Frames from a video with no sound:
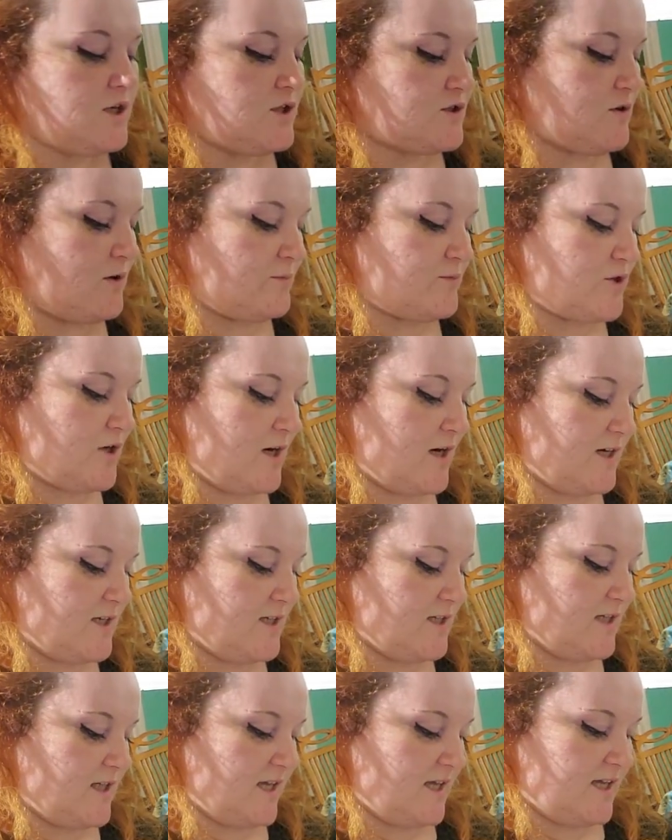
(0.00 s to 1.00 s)
So I'm trying
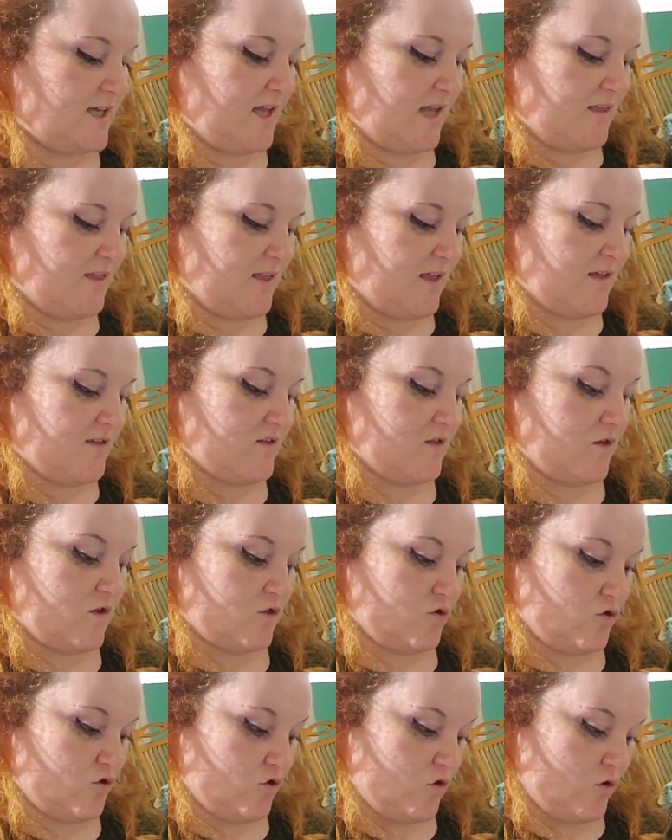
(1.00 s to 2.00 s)
to like get things
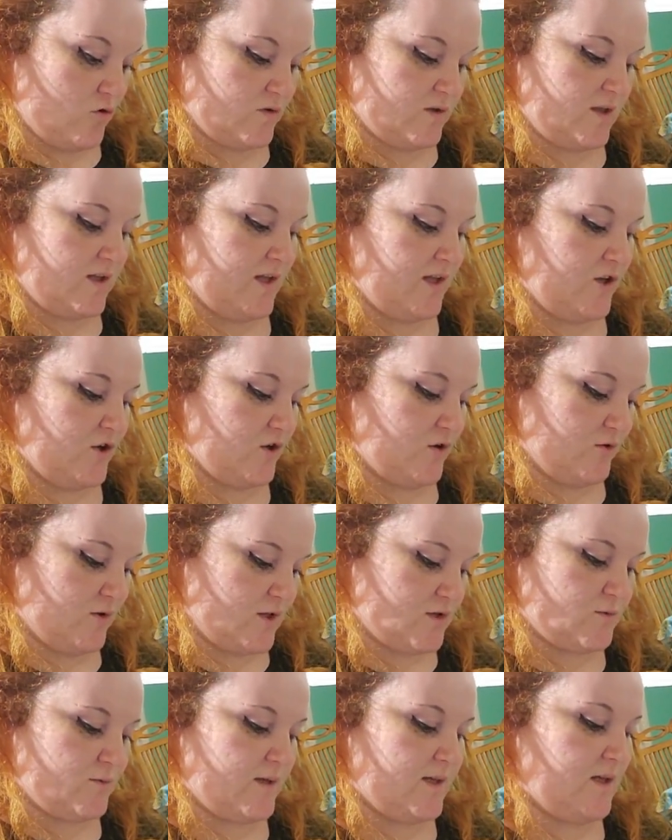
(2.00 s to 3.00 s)
slowly, like you know
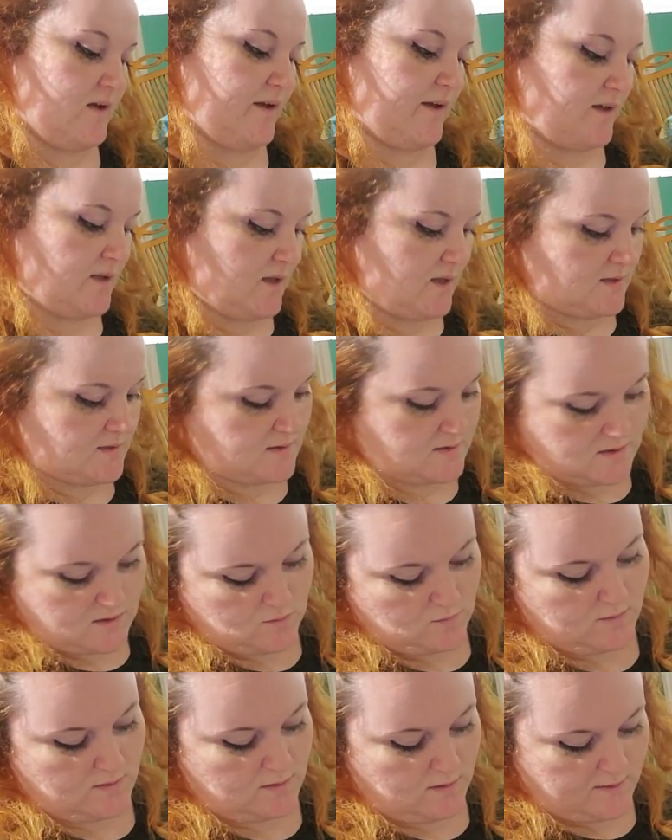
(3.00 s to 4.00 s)
this week I'll get this,
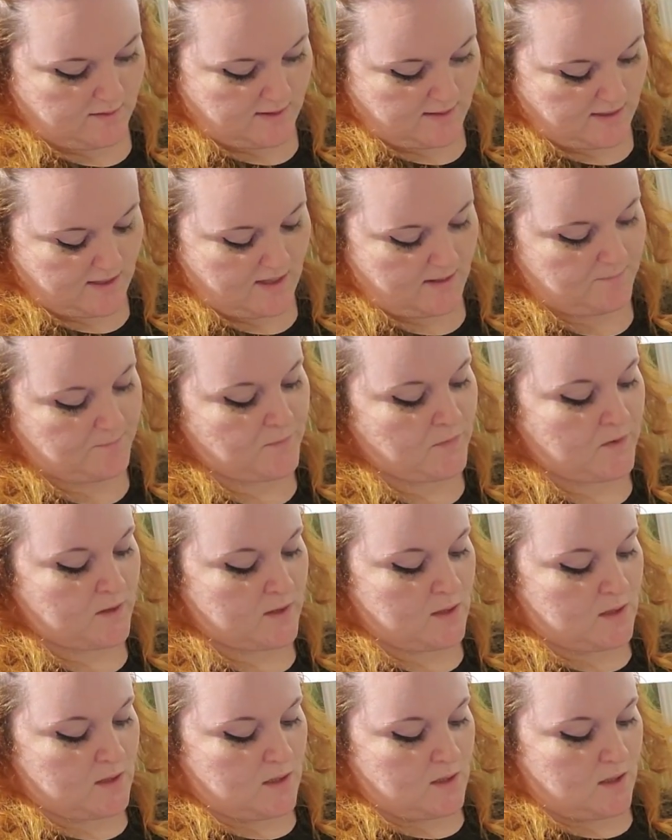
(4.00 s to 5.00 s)
this week I'll get that.
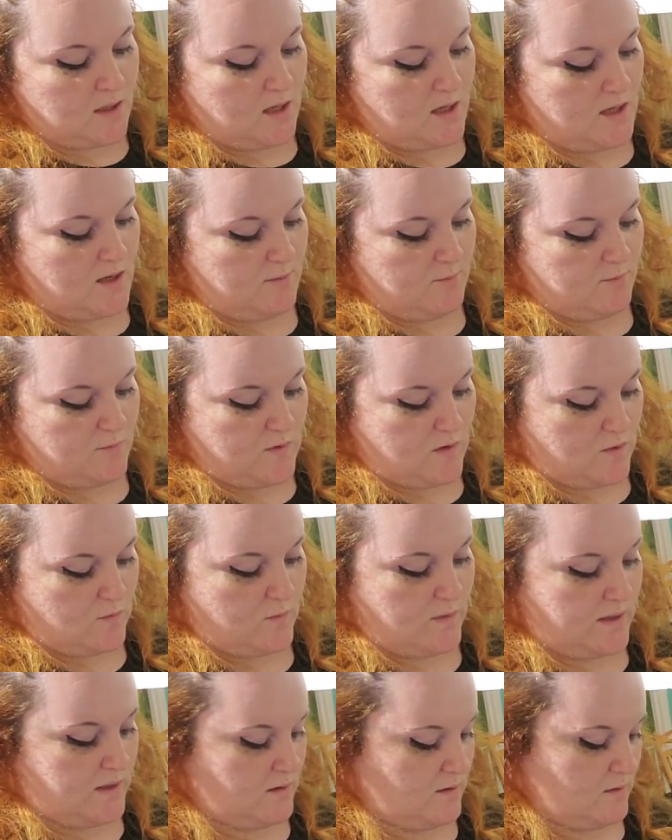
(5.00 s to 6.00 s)
Um, this
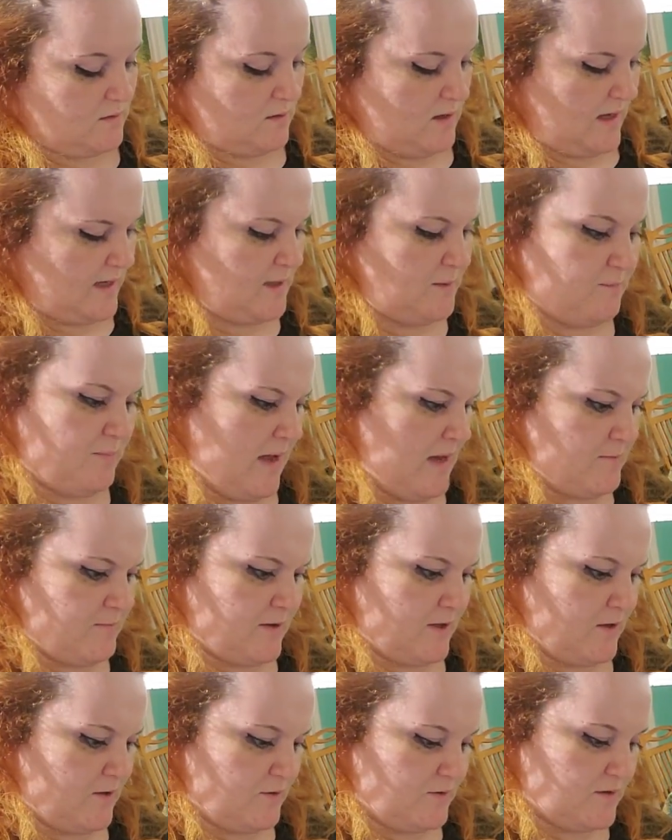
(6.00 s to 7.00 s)
week I need bed
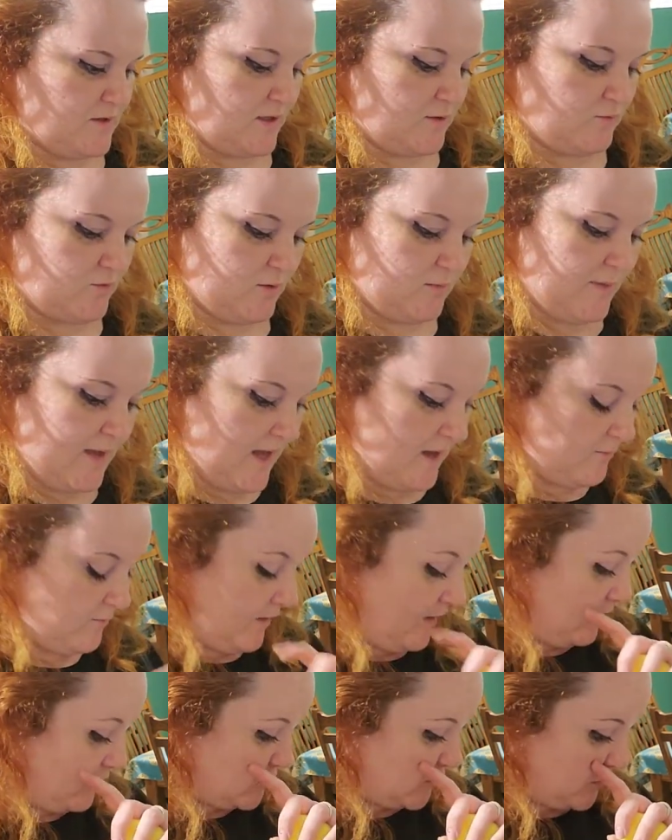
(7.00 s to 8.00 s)
pillows like real bad.
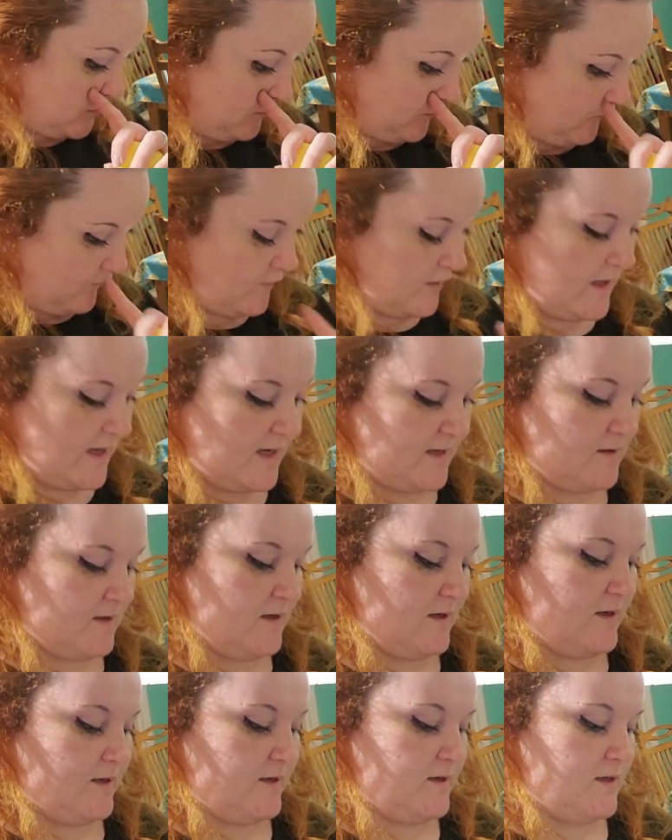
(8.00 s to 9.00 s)
Mine are super flat,
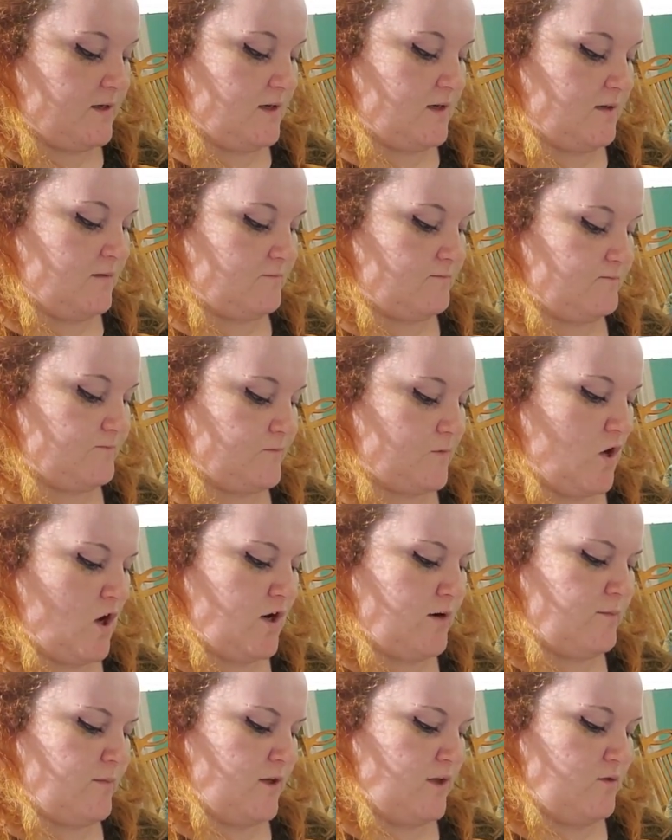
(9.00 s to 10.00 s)
and uh,
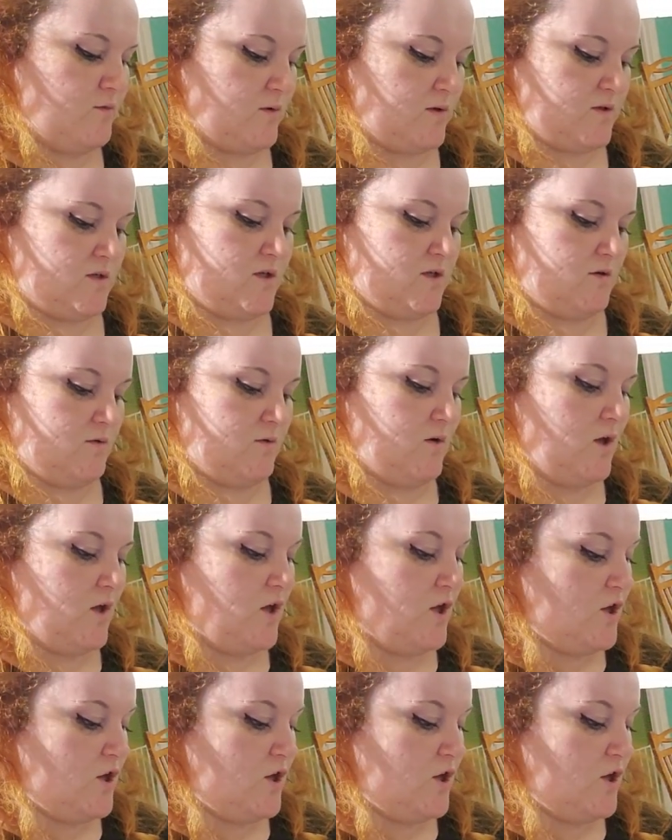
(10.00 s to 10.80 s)
Autumn needs one too.